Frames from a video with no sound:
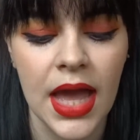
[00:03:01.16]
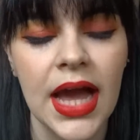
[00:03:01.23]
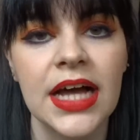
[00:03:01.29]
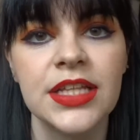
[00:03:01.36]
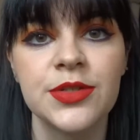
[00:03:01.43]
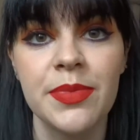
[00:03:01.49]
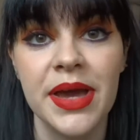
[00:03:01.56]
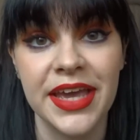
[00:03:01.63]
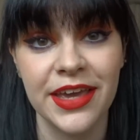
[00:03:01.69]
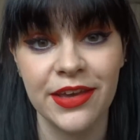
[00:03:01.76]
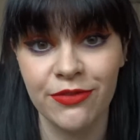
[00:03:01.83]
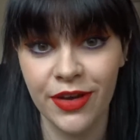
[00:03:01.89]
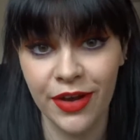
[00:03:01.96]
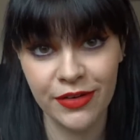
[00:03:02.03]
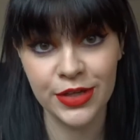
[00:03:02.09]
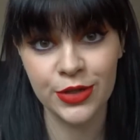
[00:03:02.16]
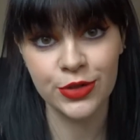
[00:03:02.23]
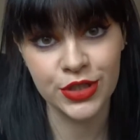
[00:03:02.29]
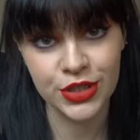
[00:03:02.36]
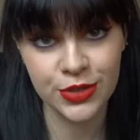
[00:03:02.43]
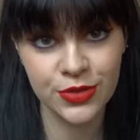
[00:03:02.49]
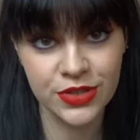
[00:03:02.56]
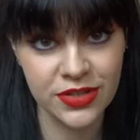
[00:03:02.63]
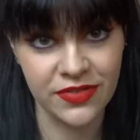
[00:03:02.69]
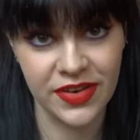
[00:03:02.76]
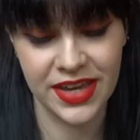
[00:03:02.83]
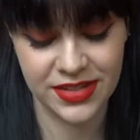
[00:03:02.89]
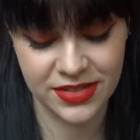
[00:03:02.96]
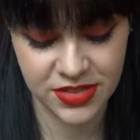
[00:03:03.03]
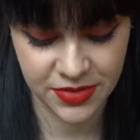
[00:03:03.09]
and making very good use of
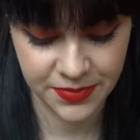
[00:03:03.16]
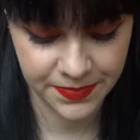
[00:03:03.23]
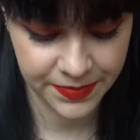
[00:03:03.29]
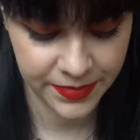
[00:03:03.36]
it.